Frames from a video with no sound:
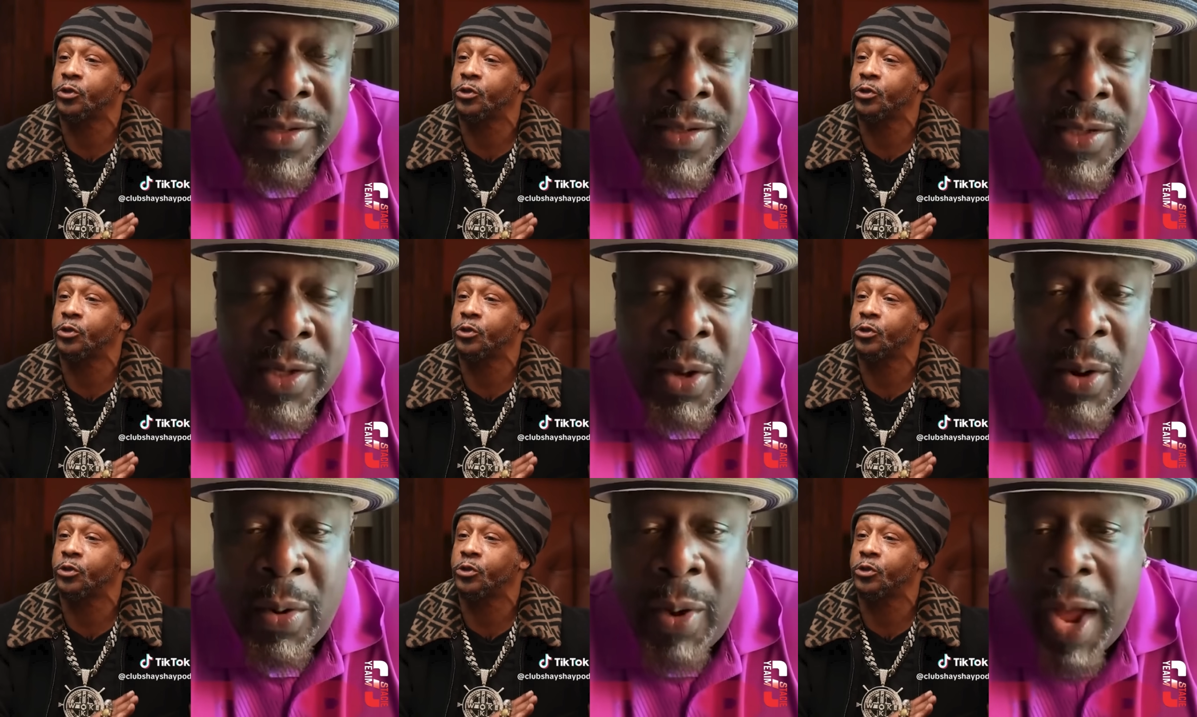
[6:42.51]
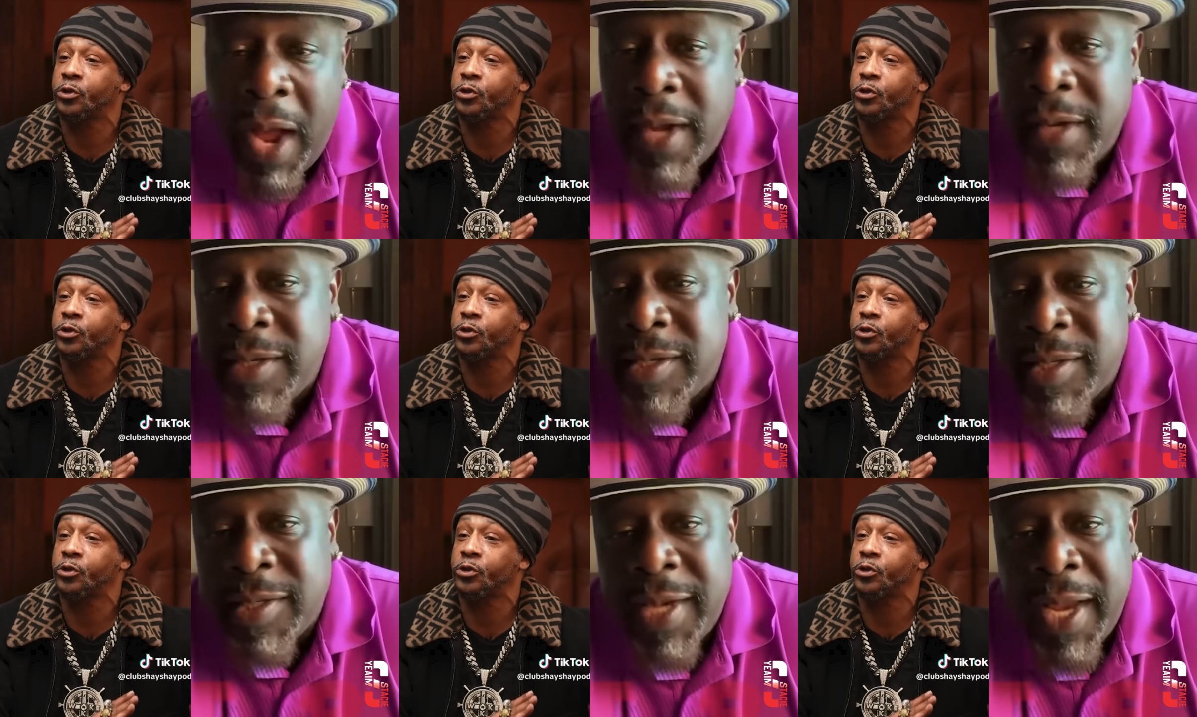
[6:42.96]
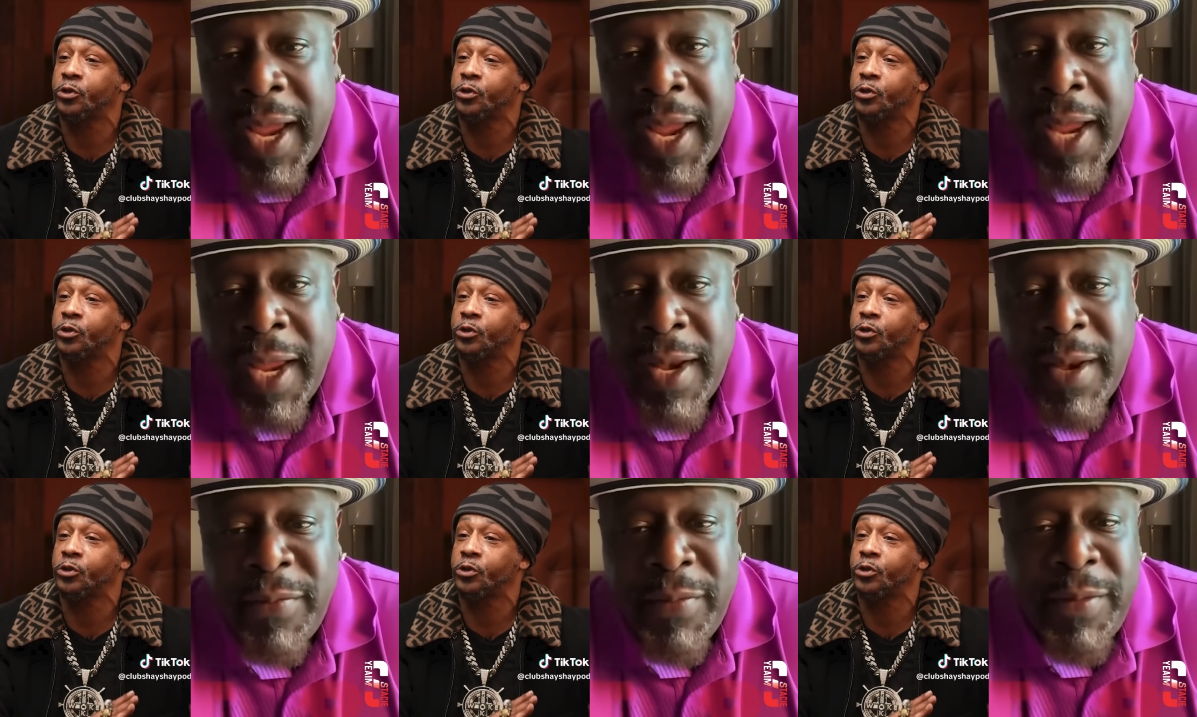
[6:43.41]
Speaker 1: So I
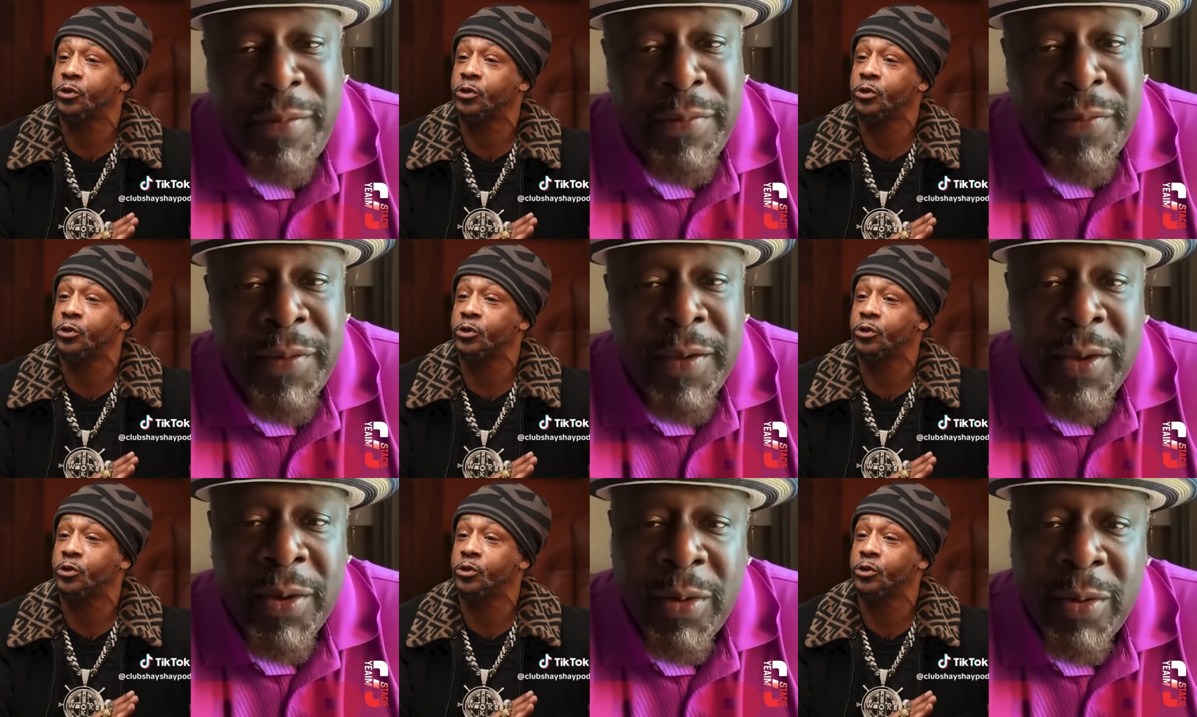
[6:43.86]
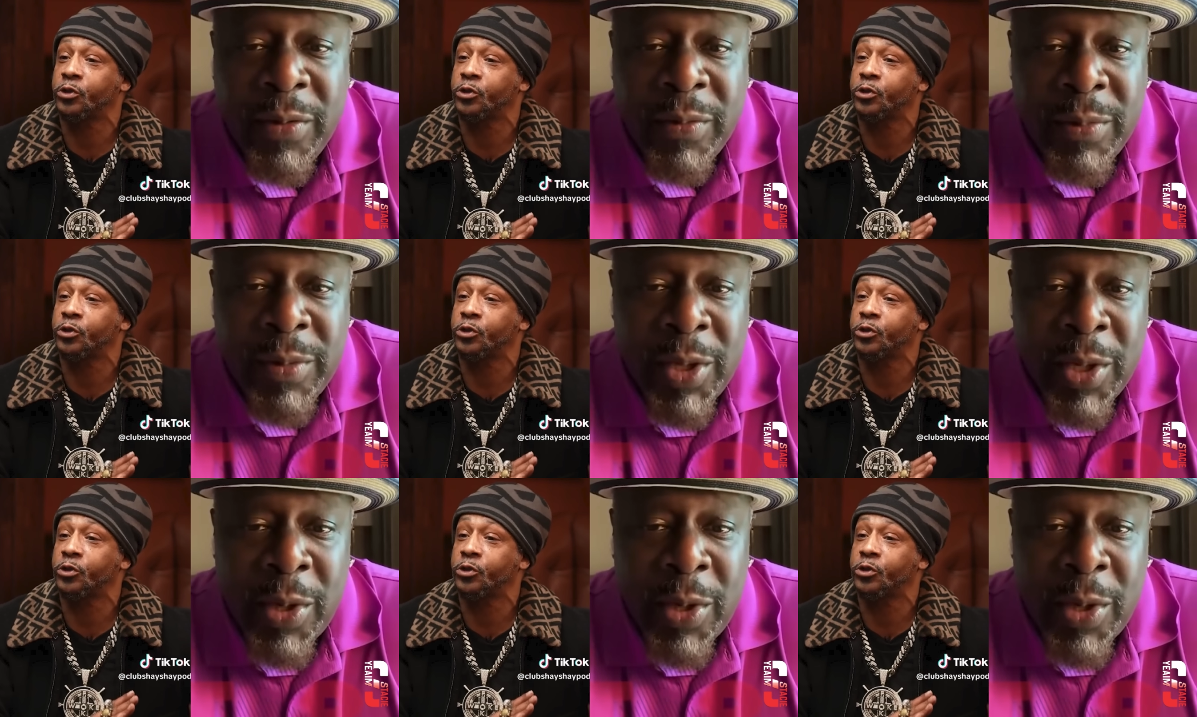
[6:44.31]
understand if you feel,